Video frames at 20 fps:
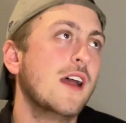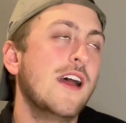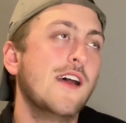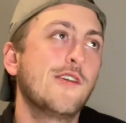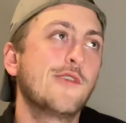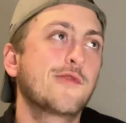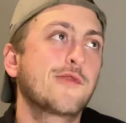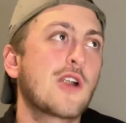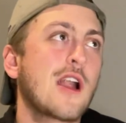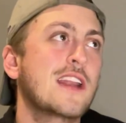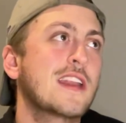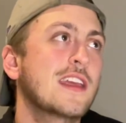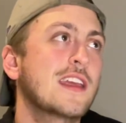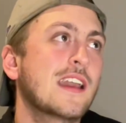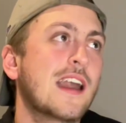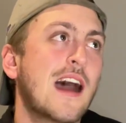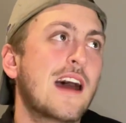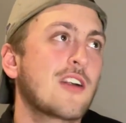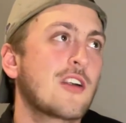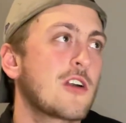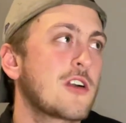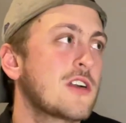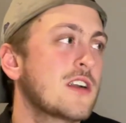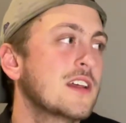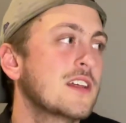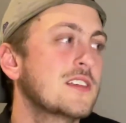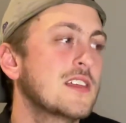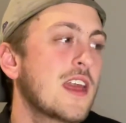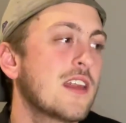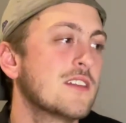Freddie got hurt
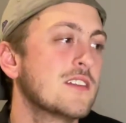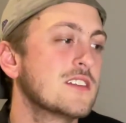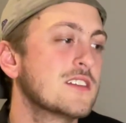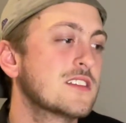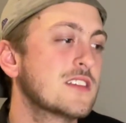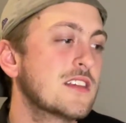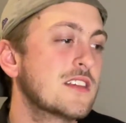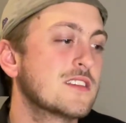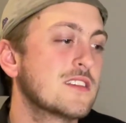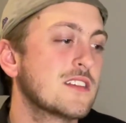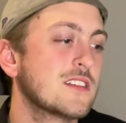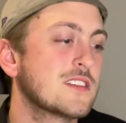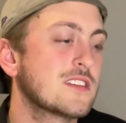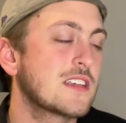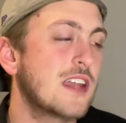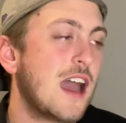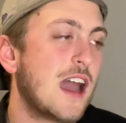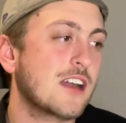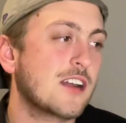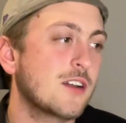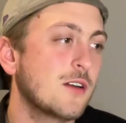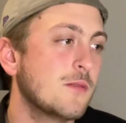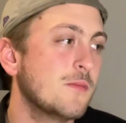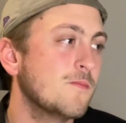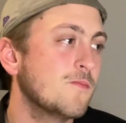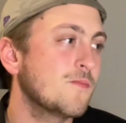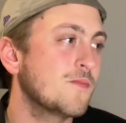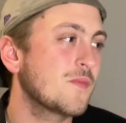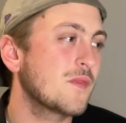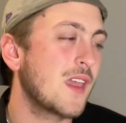at the end of the season. Siakam,
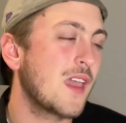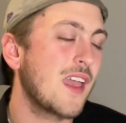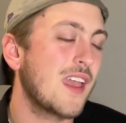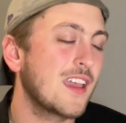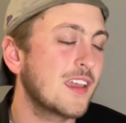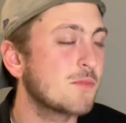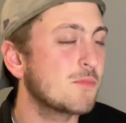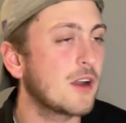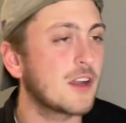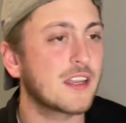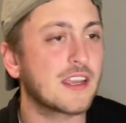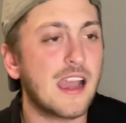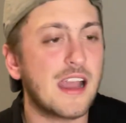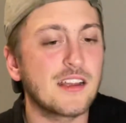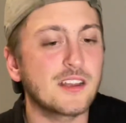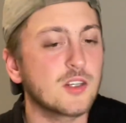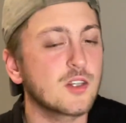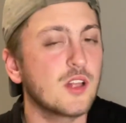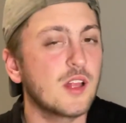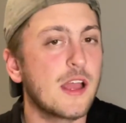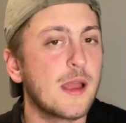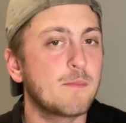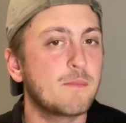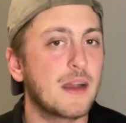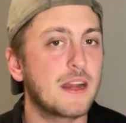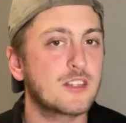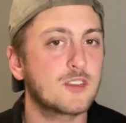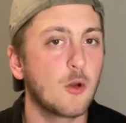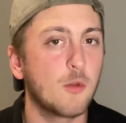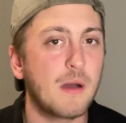yeah, he might have gotten clamped by
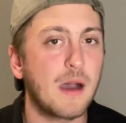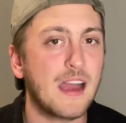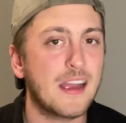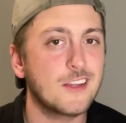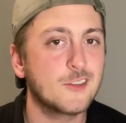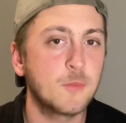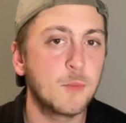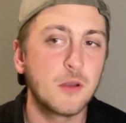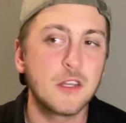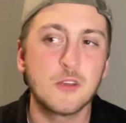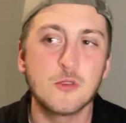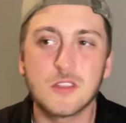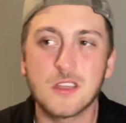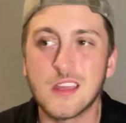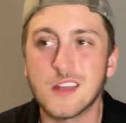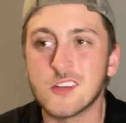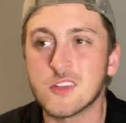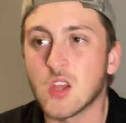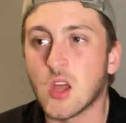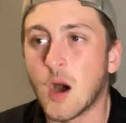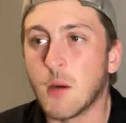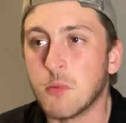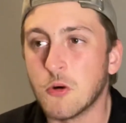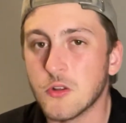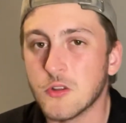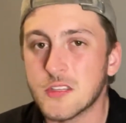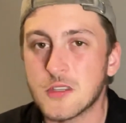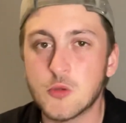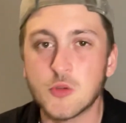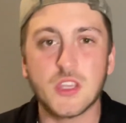Tobias, but he was getting
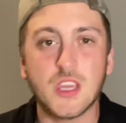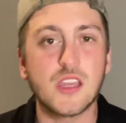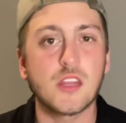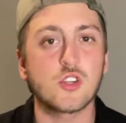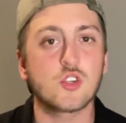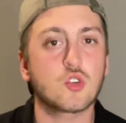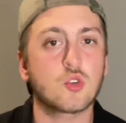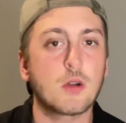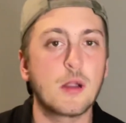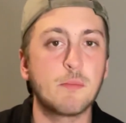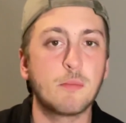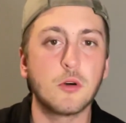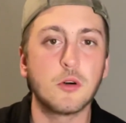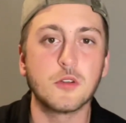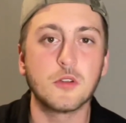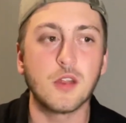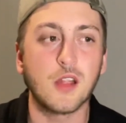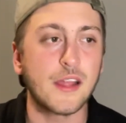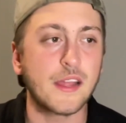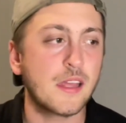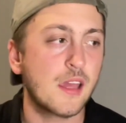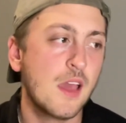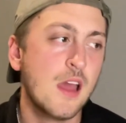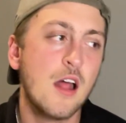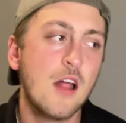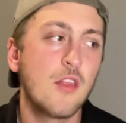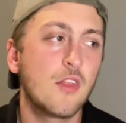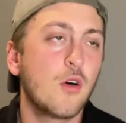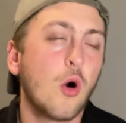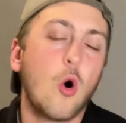doubled. He was getting tripled. Like
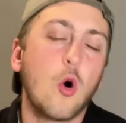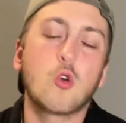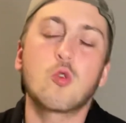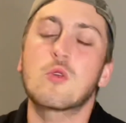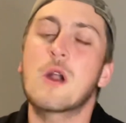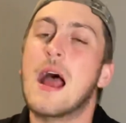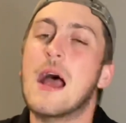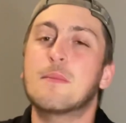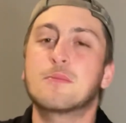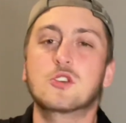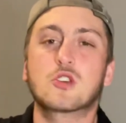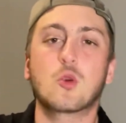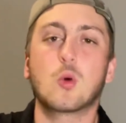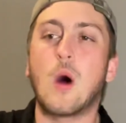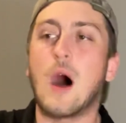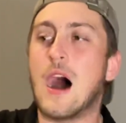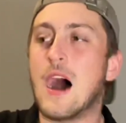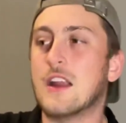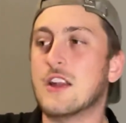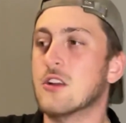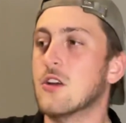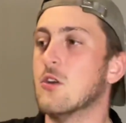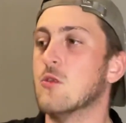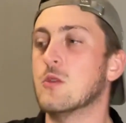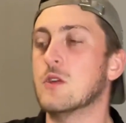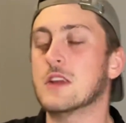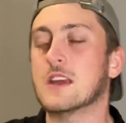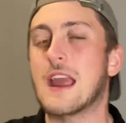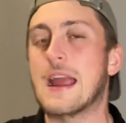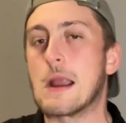the whole rap squad, you know,
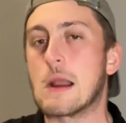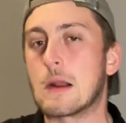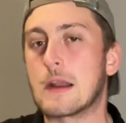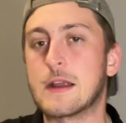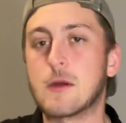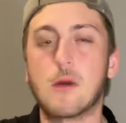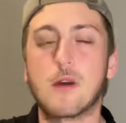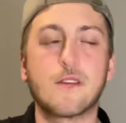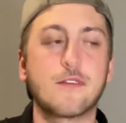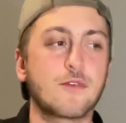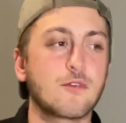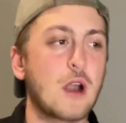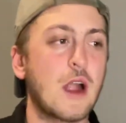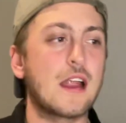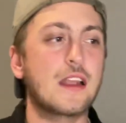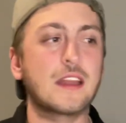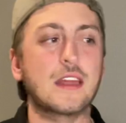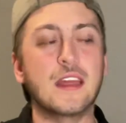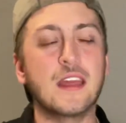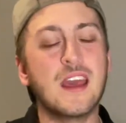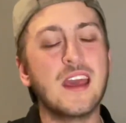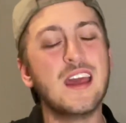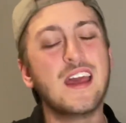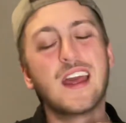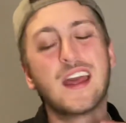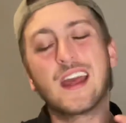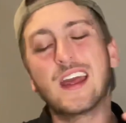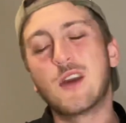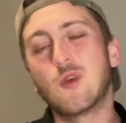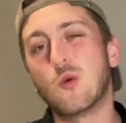with Gary, with Freddie,
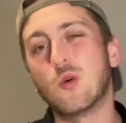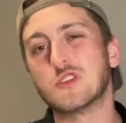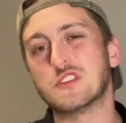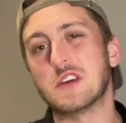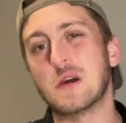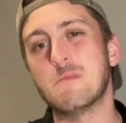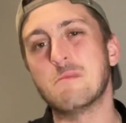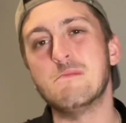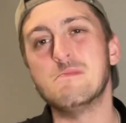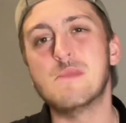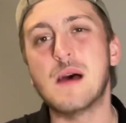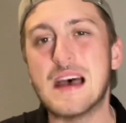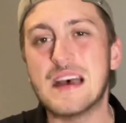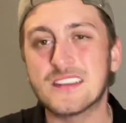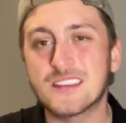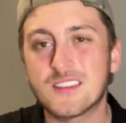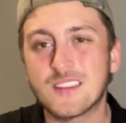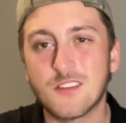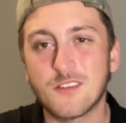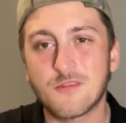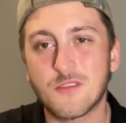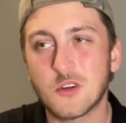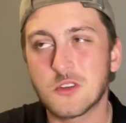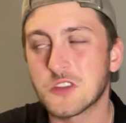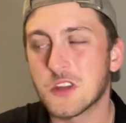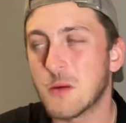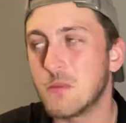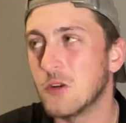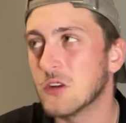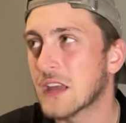it was a mess. The first
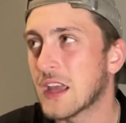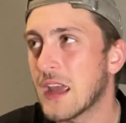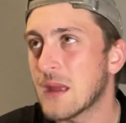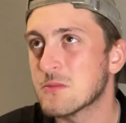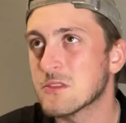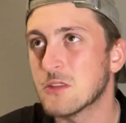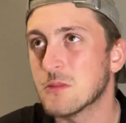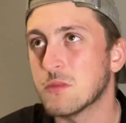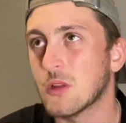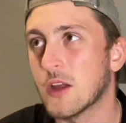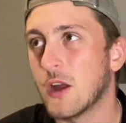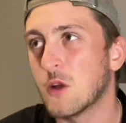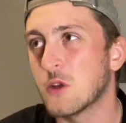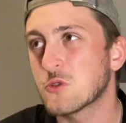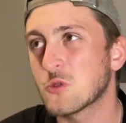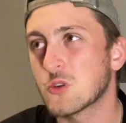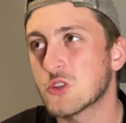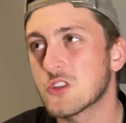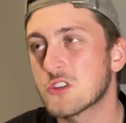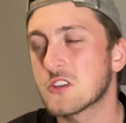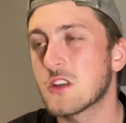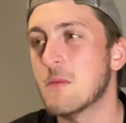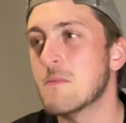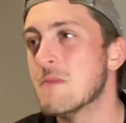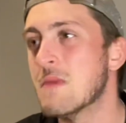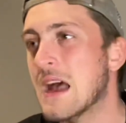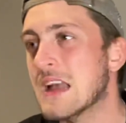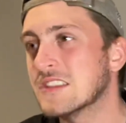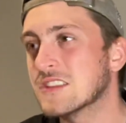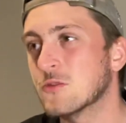couple of games of the playoffs were just a
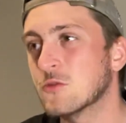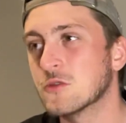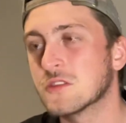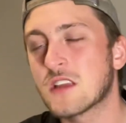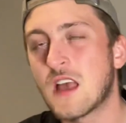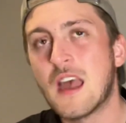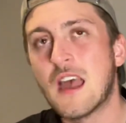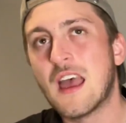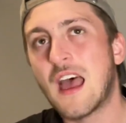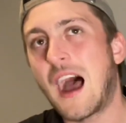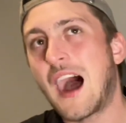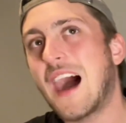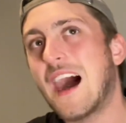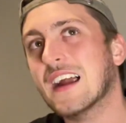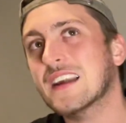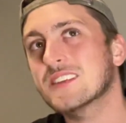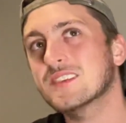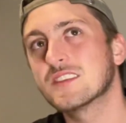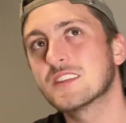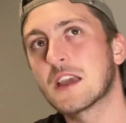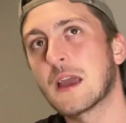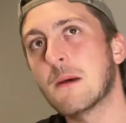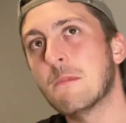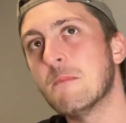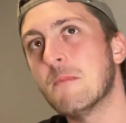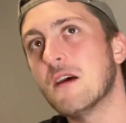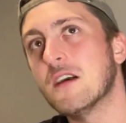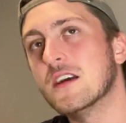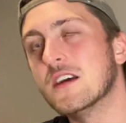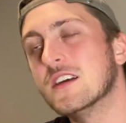mess. It was honestly,
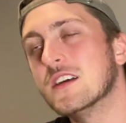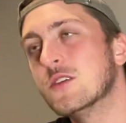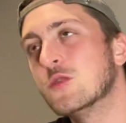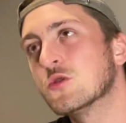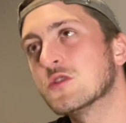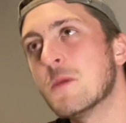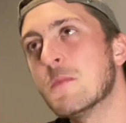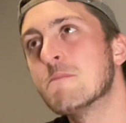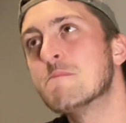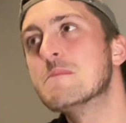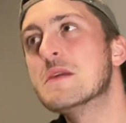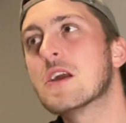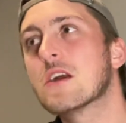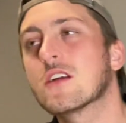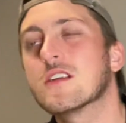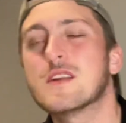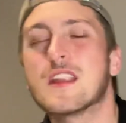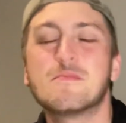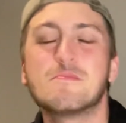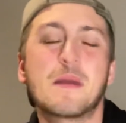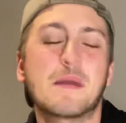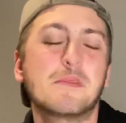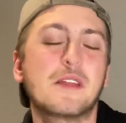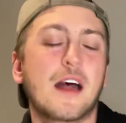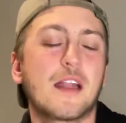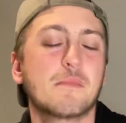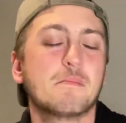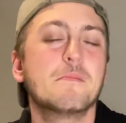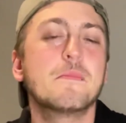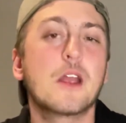it was a mir- maybe not
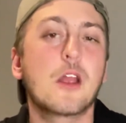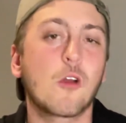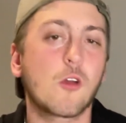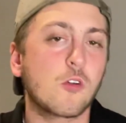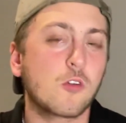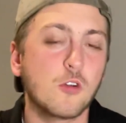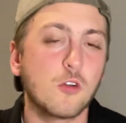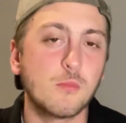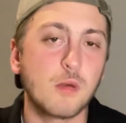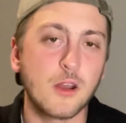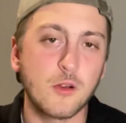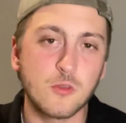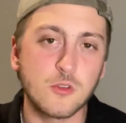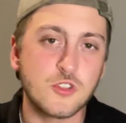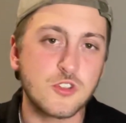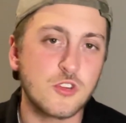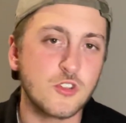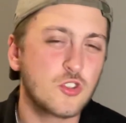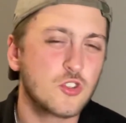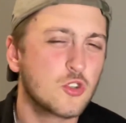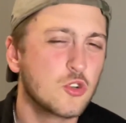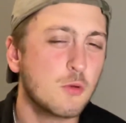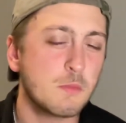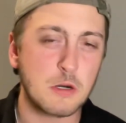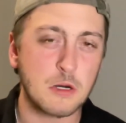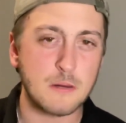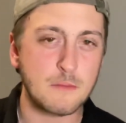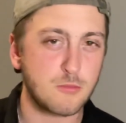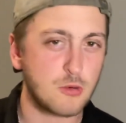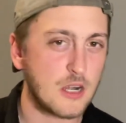a miracle, but it was just
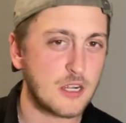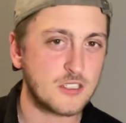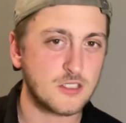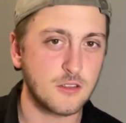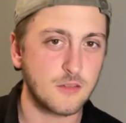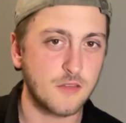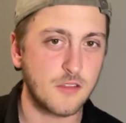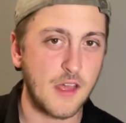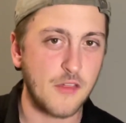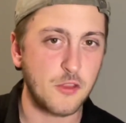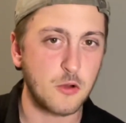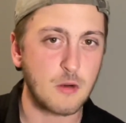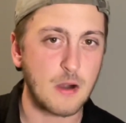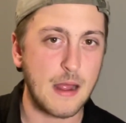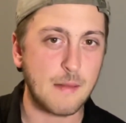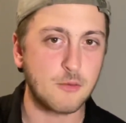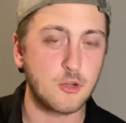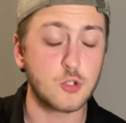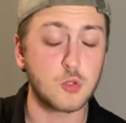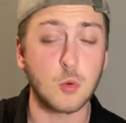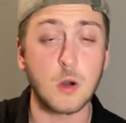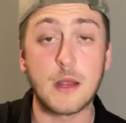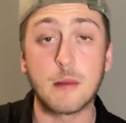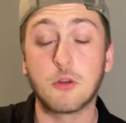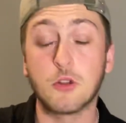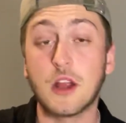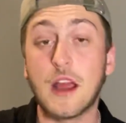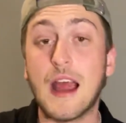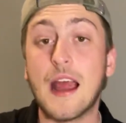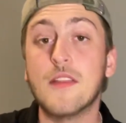super impressive that the Raptors were able
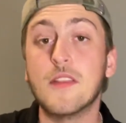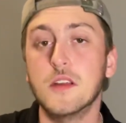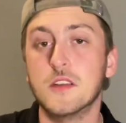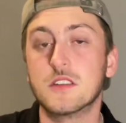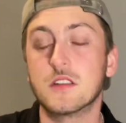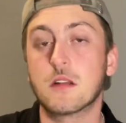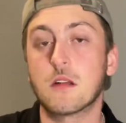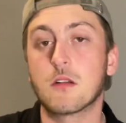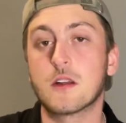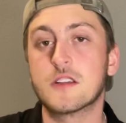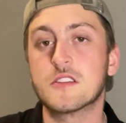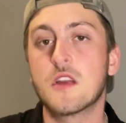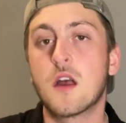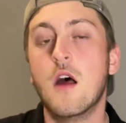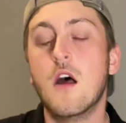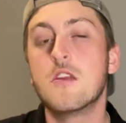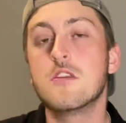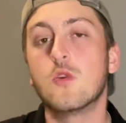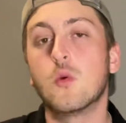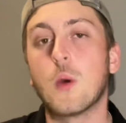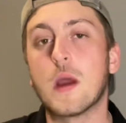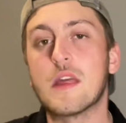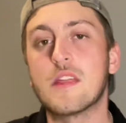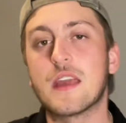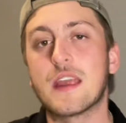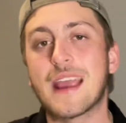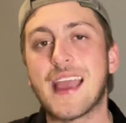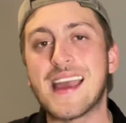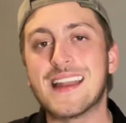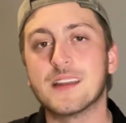to end the series the way
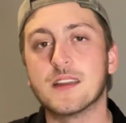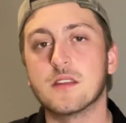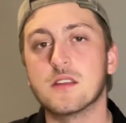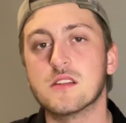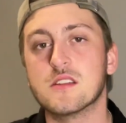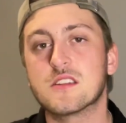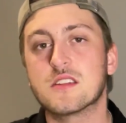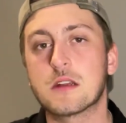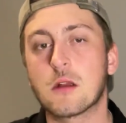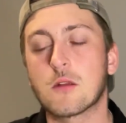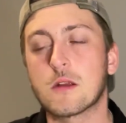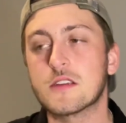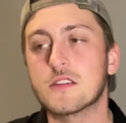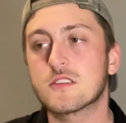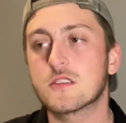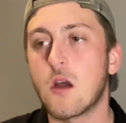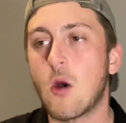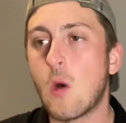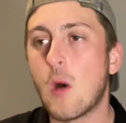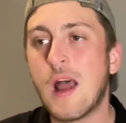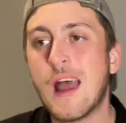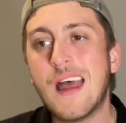they ended the series. So,